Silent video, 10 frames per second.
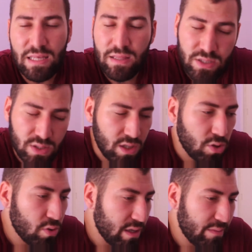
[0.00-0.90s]
and there's a
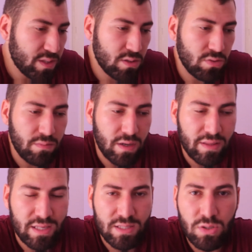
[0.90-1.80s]
whole episode
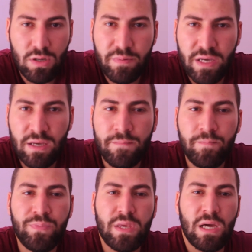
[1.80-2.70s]
about this topic,
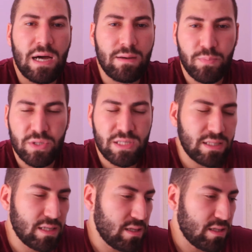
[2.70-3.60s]
I'll put
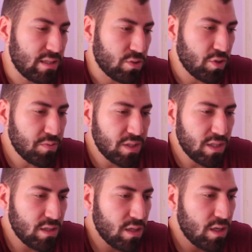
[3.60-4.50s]
it in the
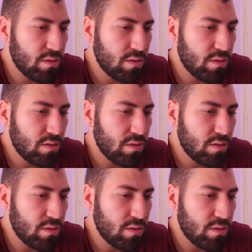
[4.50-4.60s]
description.